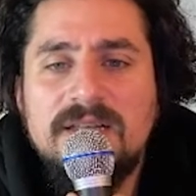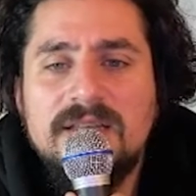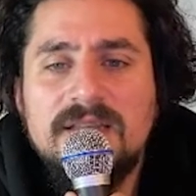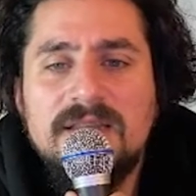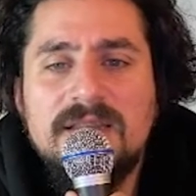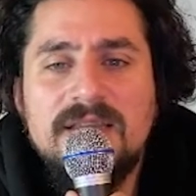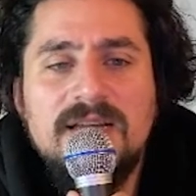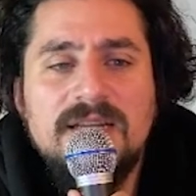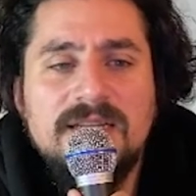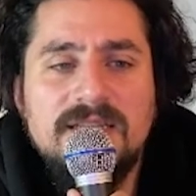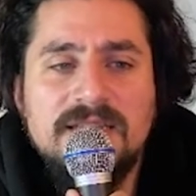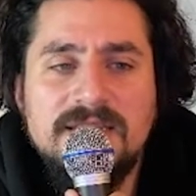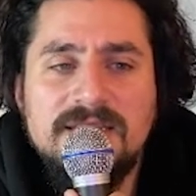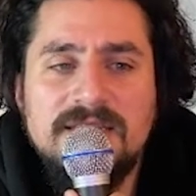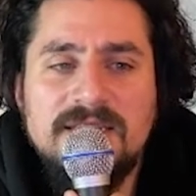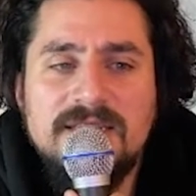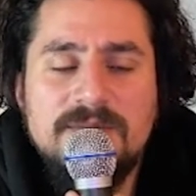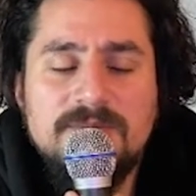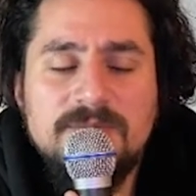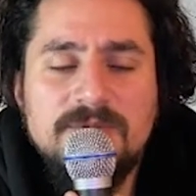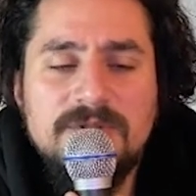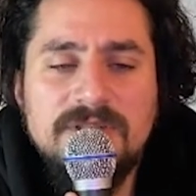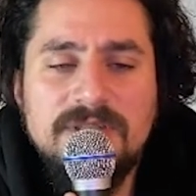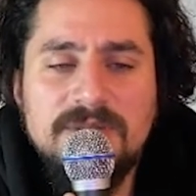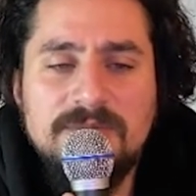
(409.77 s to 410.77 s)
than the deep
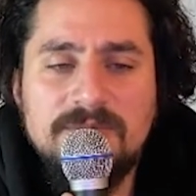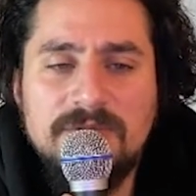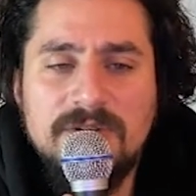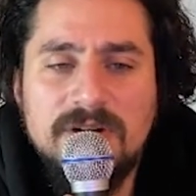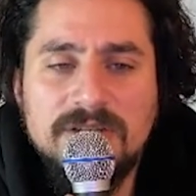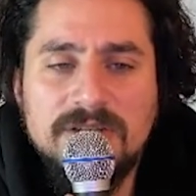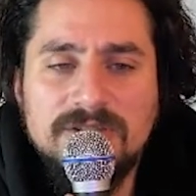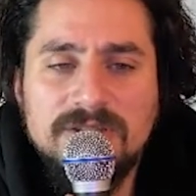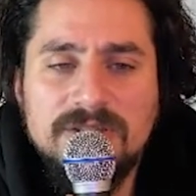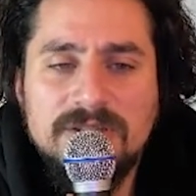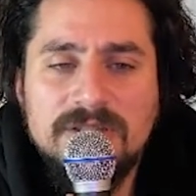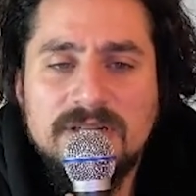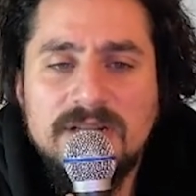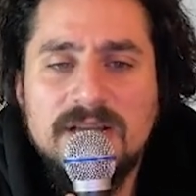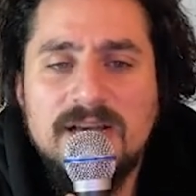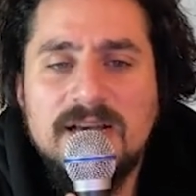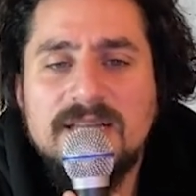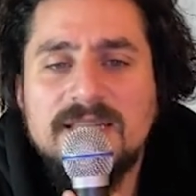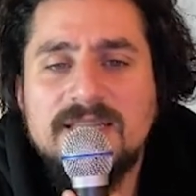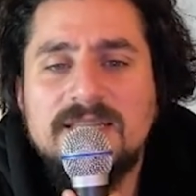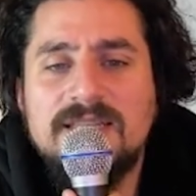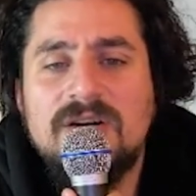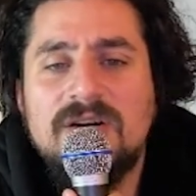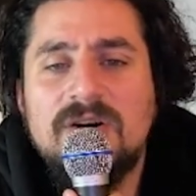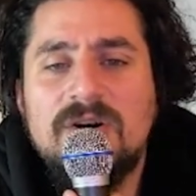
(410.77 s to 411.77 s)
dream function, and
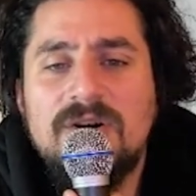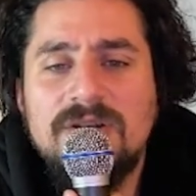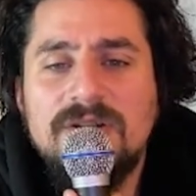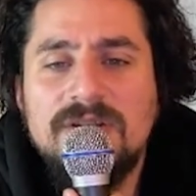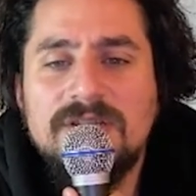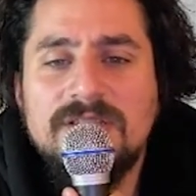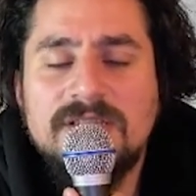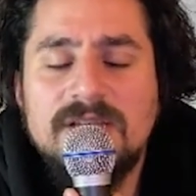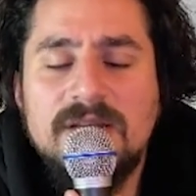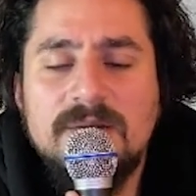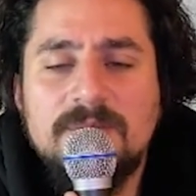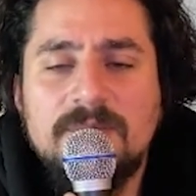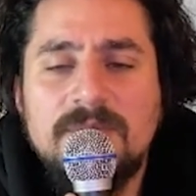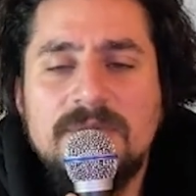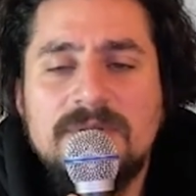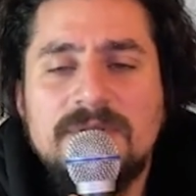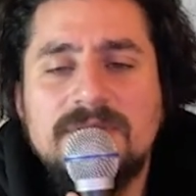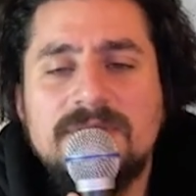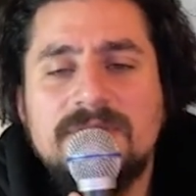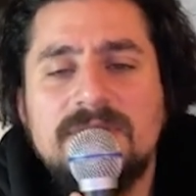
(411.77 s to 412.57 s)
the audio examples